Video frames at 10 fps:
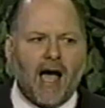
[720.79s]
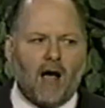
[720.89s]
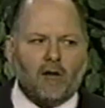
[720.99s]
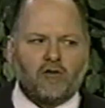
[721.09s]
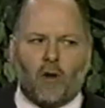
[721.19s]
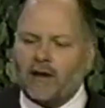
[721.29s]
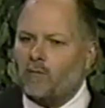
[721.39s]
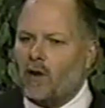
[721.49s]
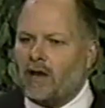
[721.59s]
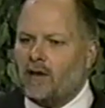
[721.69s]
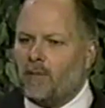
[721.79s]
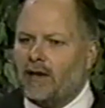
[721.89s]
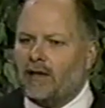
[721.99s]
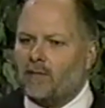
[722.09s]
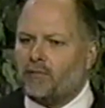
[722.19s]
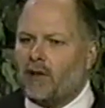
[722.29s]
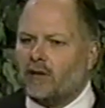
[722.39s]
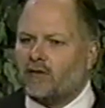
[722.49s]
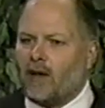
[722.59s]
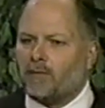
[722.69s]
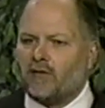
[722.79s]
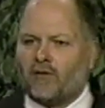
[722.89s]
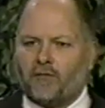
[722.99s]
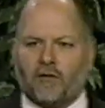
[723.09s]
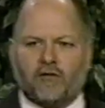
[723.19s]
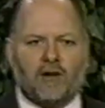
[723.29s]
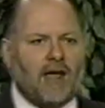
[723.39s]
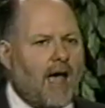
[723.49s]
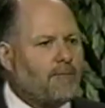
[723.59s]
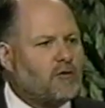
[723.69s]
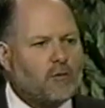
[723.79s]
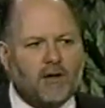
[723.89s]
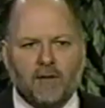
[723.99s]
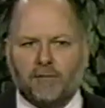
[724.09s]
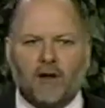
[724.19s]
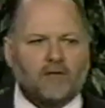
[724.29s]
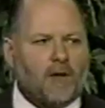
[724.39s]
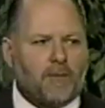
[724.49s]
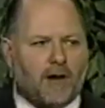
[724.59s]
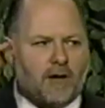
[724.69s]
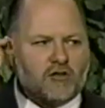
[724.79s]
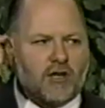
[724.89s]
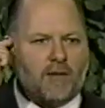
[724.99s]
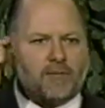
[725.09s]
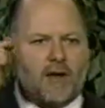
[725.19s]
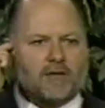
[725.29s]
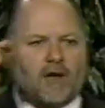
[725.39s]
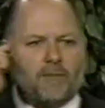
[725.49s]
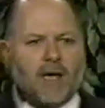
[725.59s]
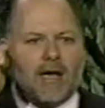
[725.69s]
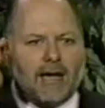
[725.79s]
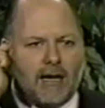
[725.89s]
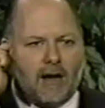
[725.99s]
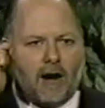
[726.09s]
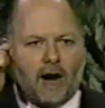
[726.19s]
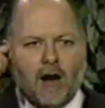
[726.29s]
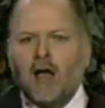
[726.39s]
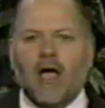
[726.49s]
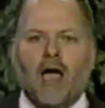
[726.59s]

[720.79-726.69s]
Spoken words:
bowel. So I didn't want anybody to get plugged up, because the first thing that happens when you get plugged up here is you get plugged up here,